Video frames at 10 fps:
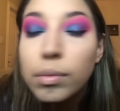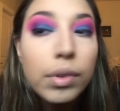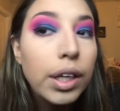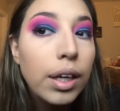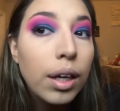
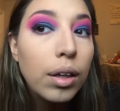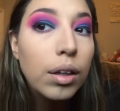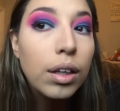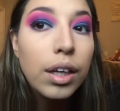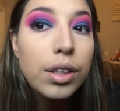They kind of
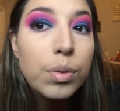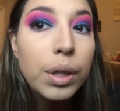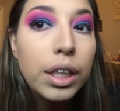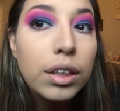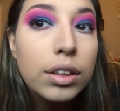look like
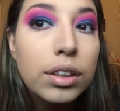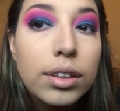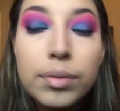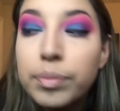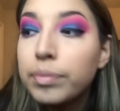twins.
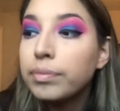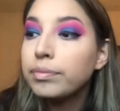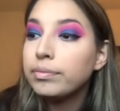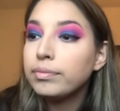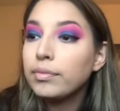
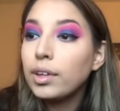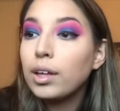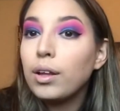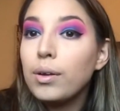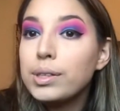
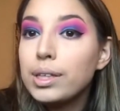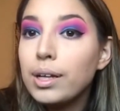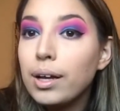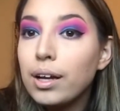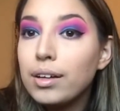Close
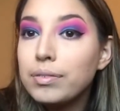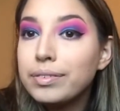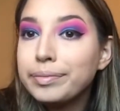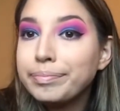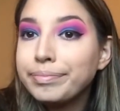enough,
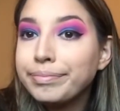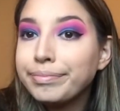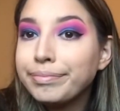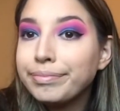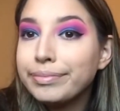
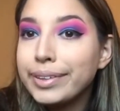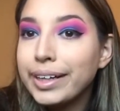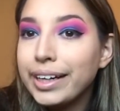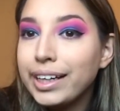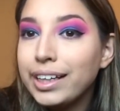
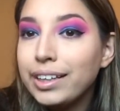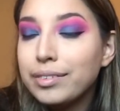right?